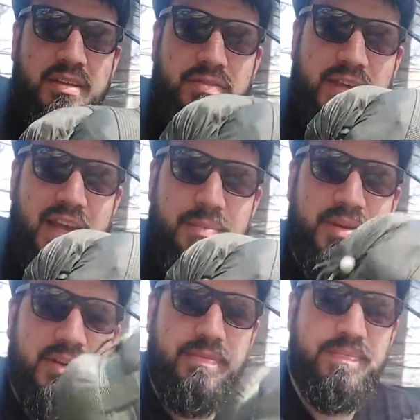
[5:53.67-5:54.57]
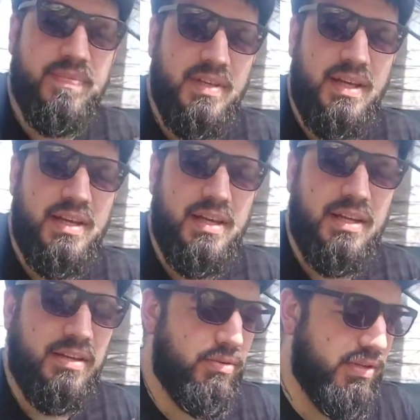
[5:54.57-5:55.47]
for your hammock,
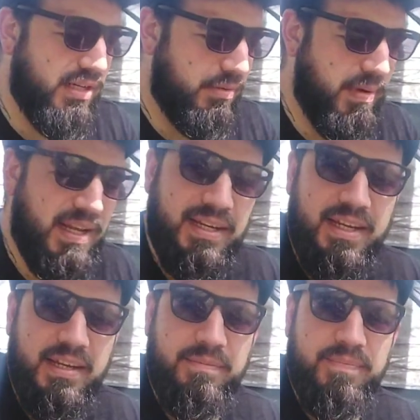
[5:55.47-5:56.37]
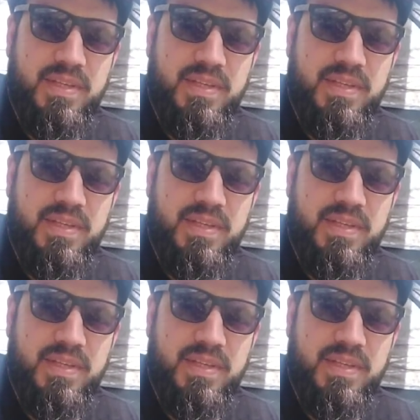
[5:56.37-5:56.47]
called an under blanket.